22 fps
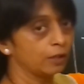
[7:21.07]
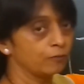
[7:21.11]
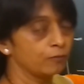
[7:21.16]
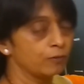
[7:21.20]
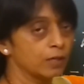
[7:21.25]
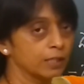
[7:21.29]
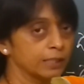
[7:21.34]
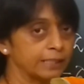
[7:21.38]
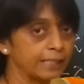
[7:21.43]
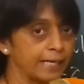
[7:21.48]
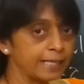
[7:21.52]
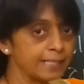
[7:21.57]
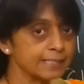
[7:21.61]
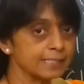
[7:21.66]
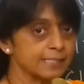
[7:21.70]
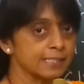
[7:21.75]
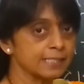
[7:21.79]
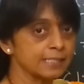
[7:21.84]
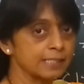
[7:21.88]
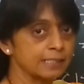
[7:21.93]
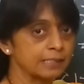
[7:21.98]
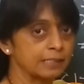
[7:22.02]
the
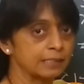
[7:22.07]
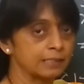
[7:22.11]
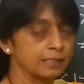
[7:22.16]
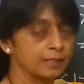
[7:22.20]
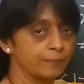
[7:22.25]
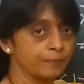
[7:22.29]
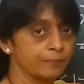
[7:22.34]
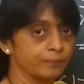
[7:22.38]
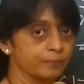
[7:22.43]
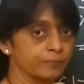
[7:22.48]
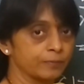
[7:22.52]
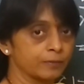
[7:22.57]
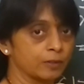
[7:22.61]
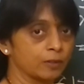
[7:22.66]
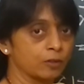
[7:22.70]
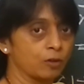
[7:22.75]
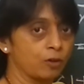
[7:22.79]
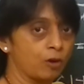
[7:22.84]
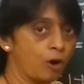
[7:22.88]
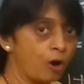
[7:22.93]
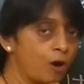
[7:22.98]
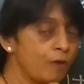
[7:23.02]
vertex
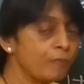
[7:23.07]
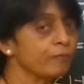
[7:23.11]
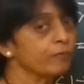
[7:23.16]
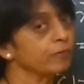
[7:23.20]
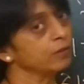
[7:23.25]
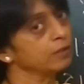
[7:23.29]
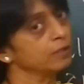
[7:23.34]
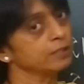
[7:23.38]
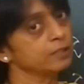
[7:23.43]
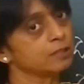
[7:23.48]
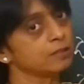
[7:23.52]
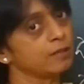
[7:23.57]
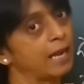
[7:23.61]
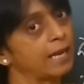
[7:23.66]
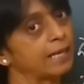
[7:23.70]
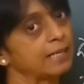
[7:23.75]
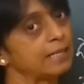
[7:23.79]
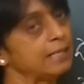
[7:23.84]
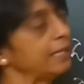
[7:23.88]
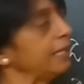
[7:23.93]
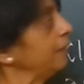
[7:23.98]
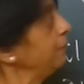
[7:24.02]
of
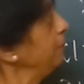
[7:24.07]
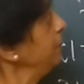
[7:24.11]
triangle